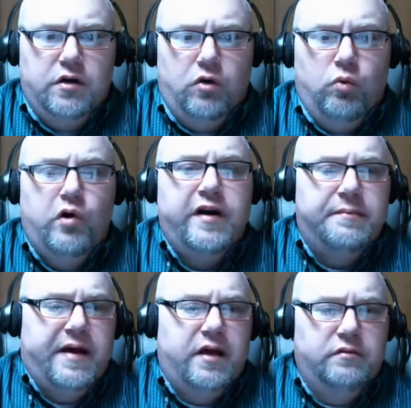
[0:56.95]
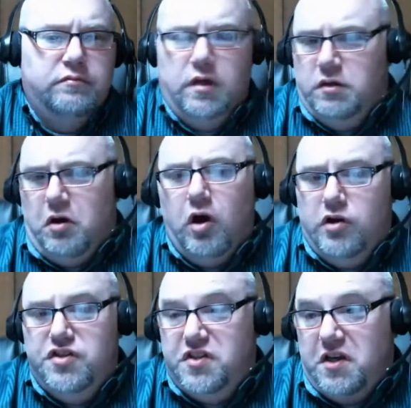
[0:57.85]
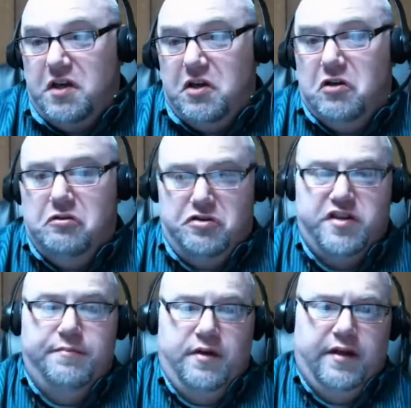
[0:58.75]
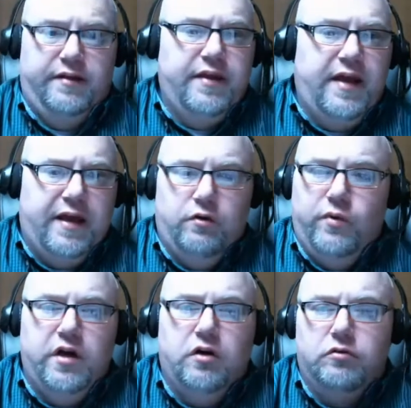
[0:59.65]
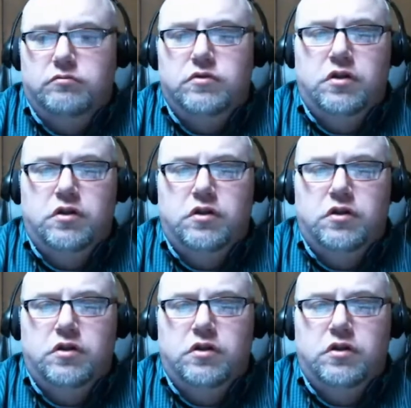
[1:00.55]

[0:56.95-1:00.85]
are worried about a hard sell or something like that, and we don't